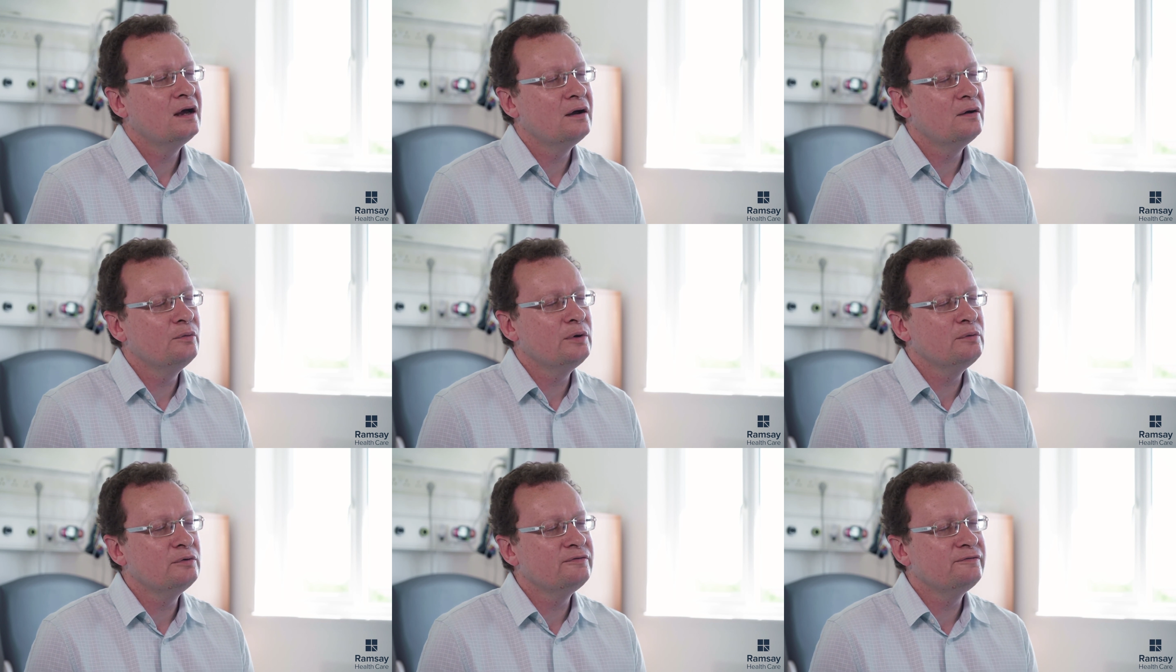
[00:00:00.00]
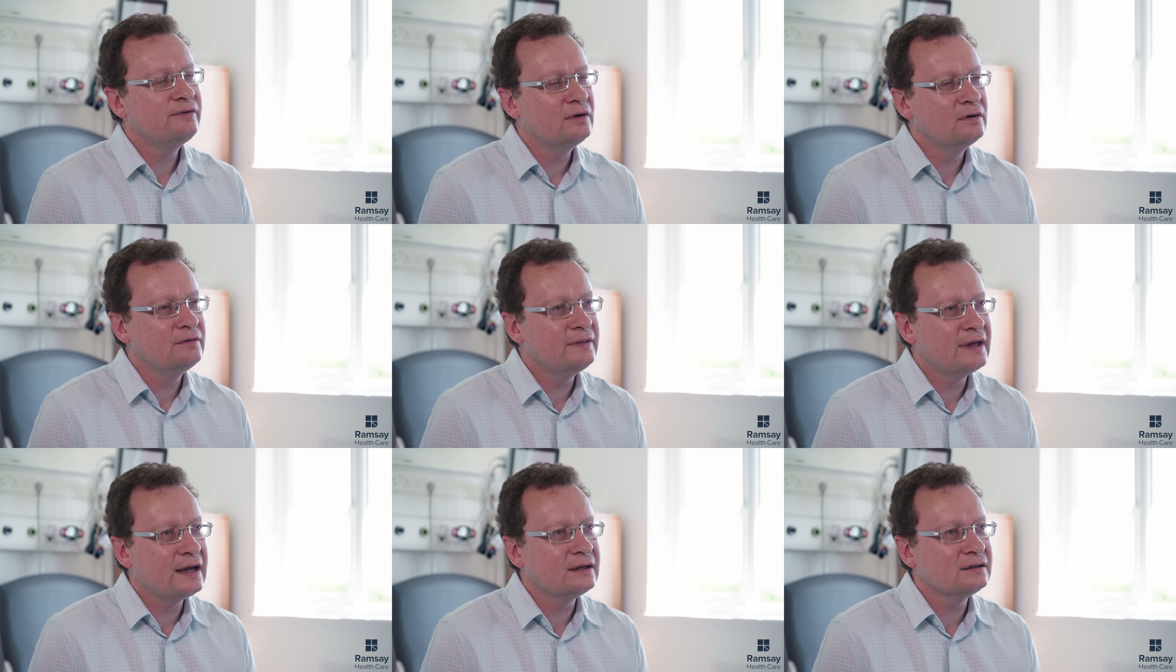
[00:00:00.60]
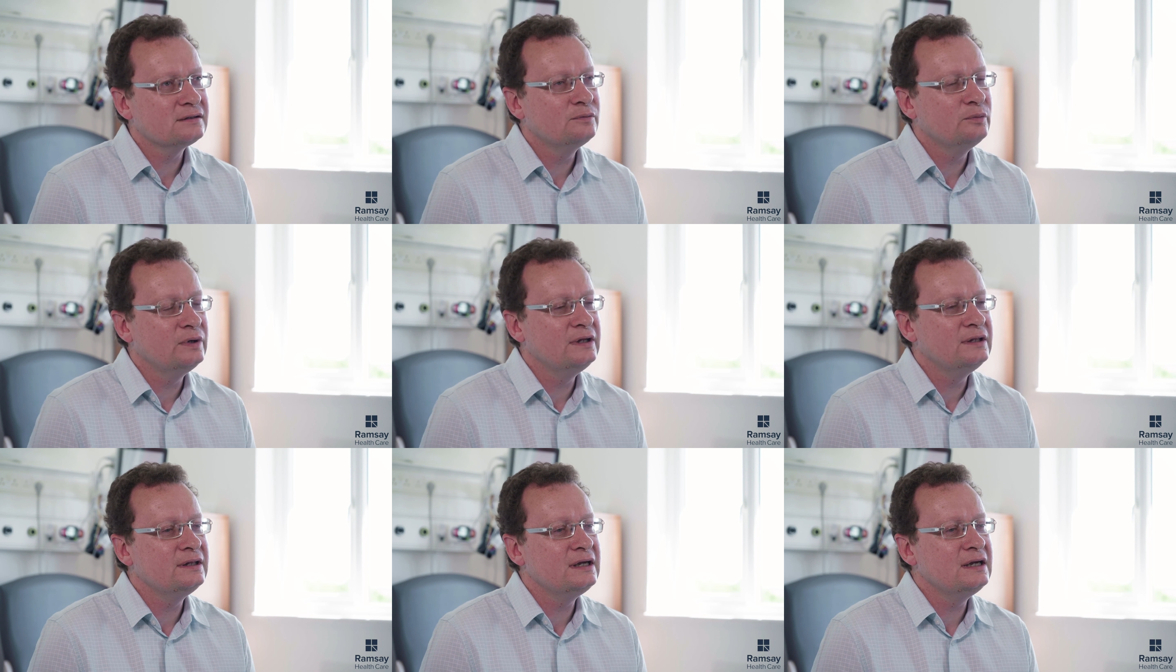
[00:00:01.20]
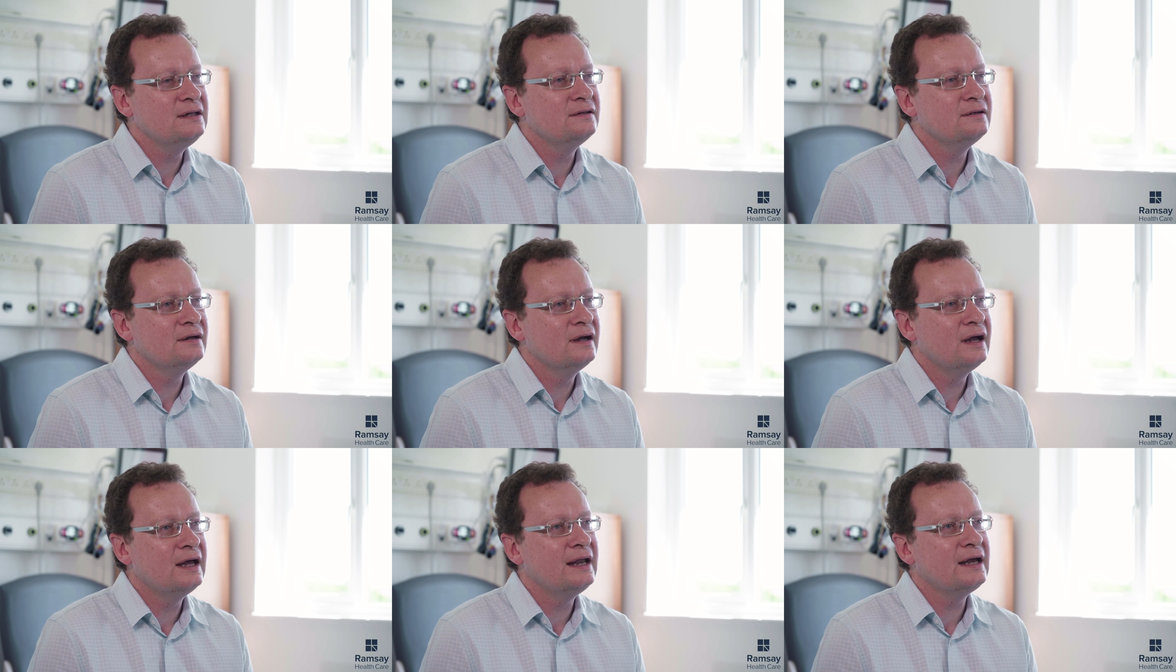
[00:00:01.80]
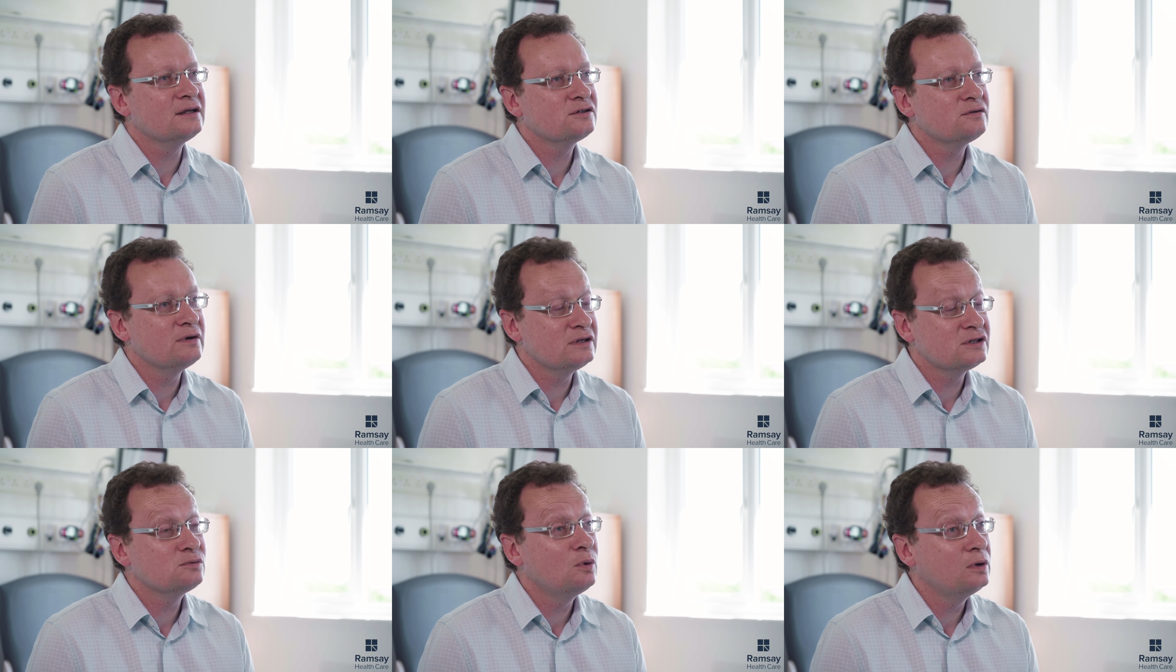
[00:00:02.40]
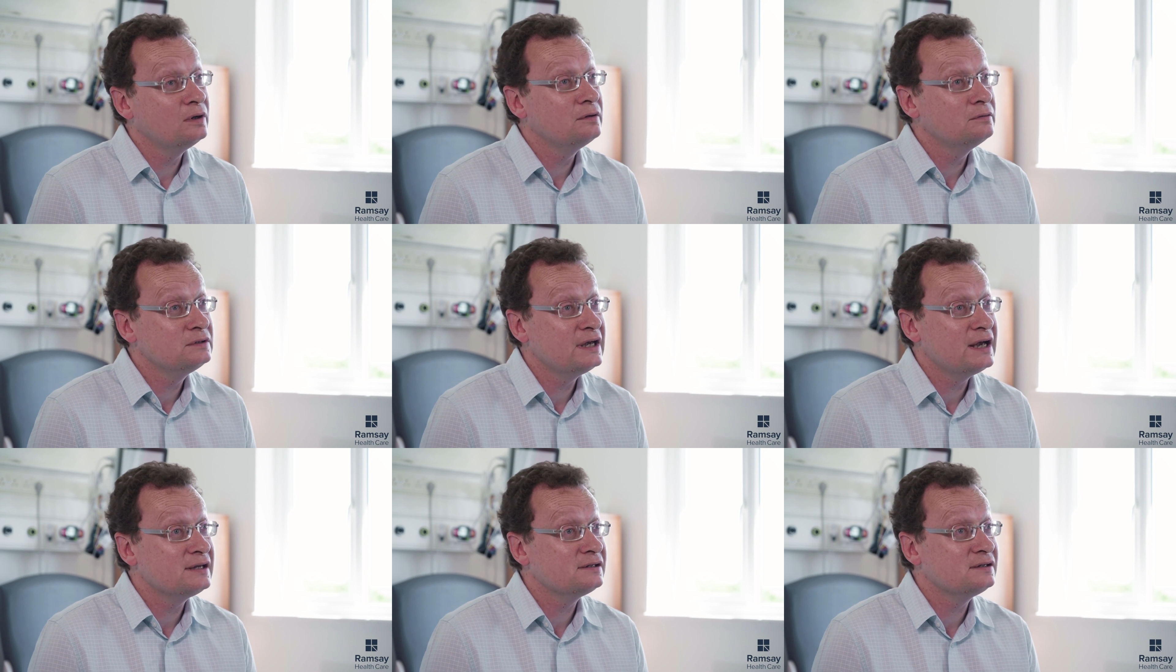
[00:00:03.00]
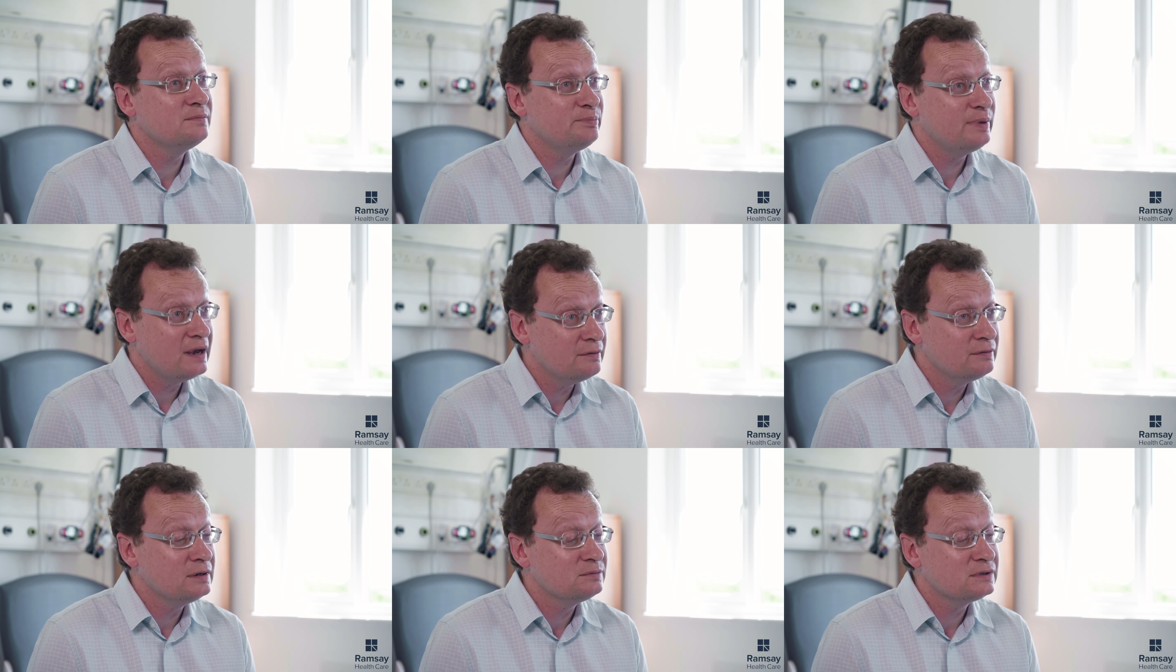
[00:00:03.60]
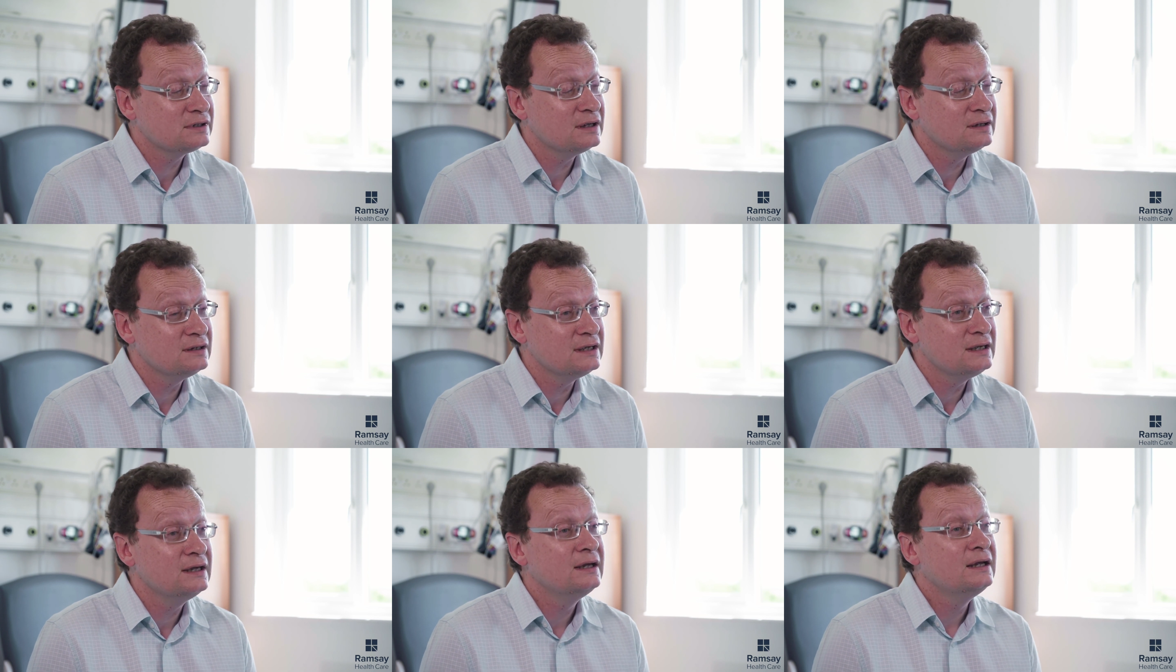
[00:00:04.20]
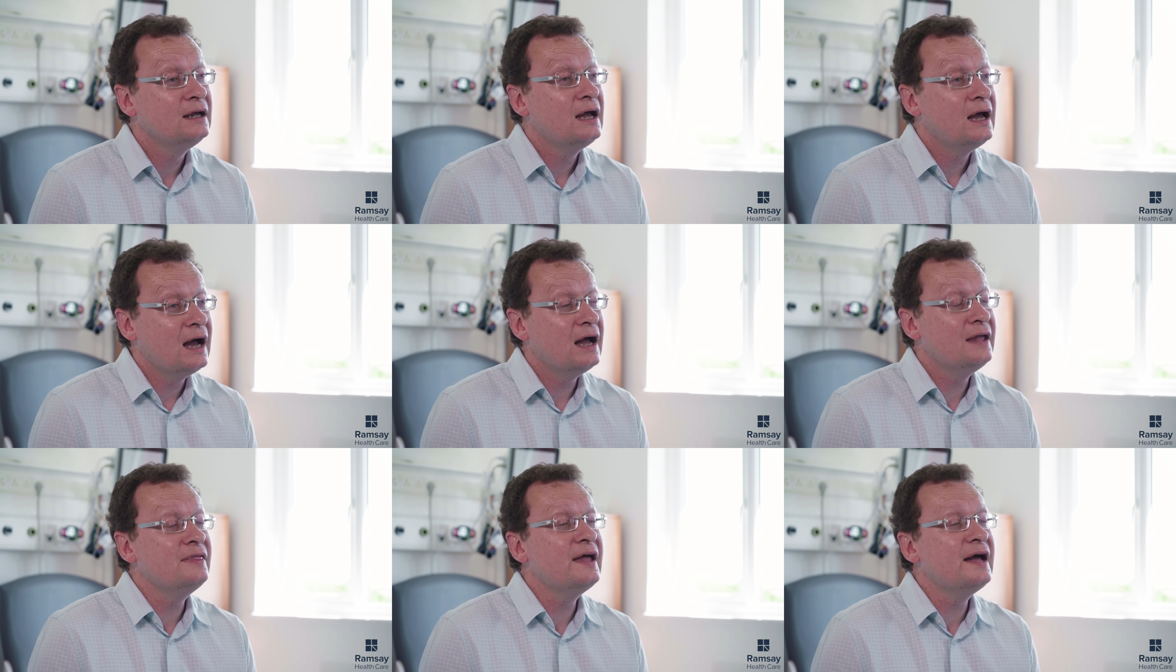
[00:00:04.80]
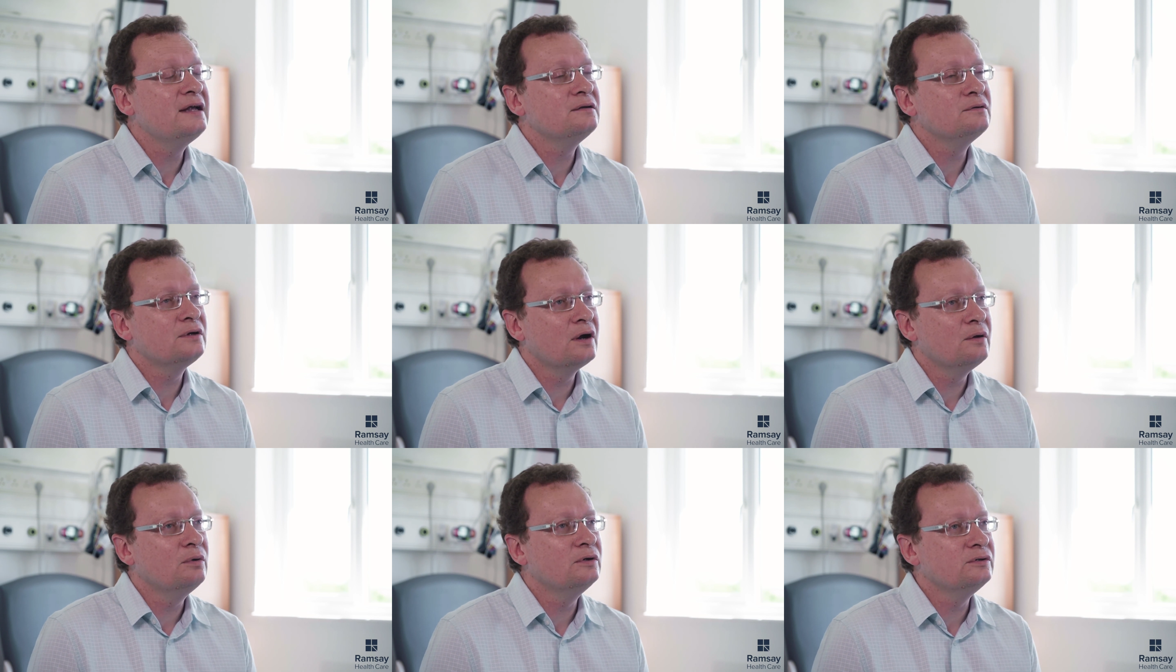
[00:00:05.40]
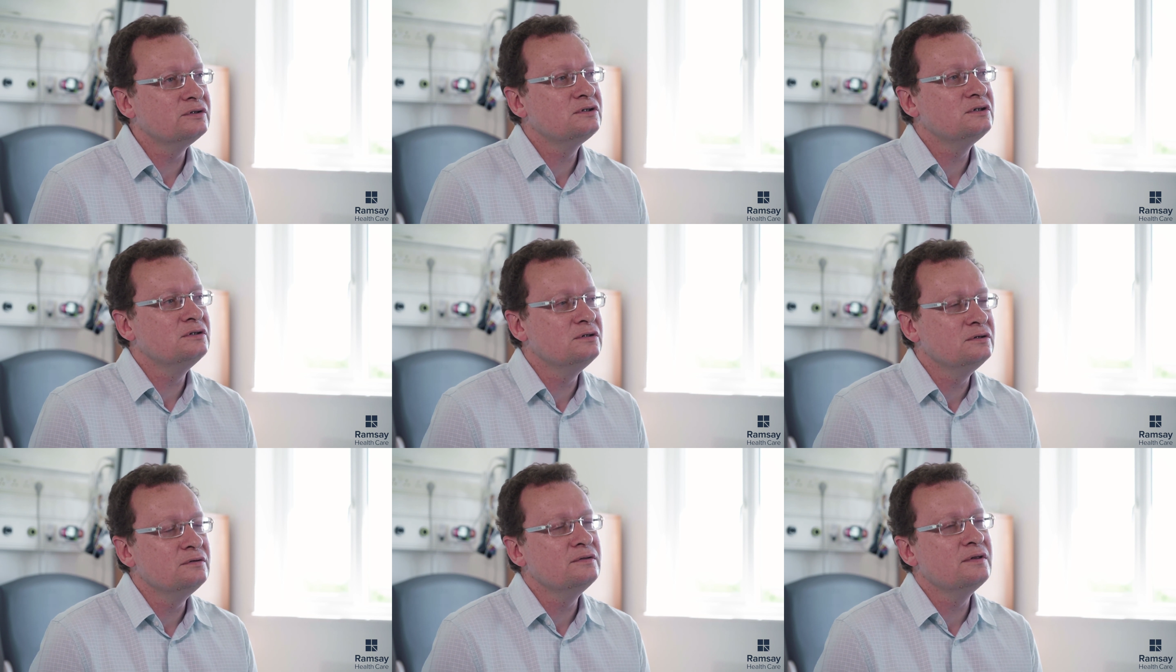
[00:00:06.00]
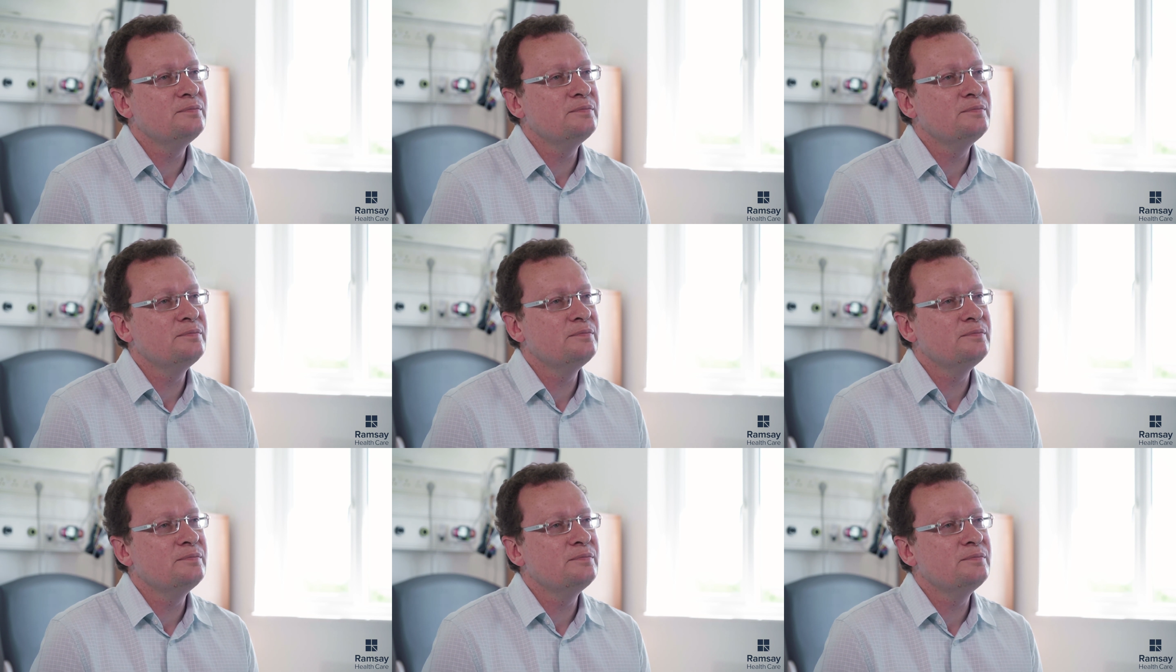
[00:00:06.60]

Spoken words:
We would follow that with either an X-ray swallow test, a barium study, and then go on to do the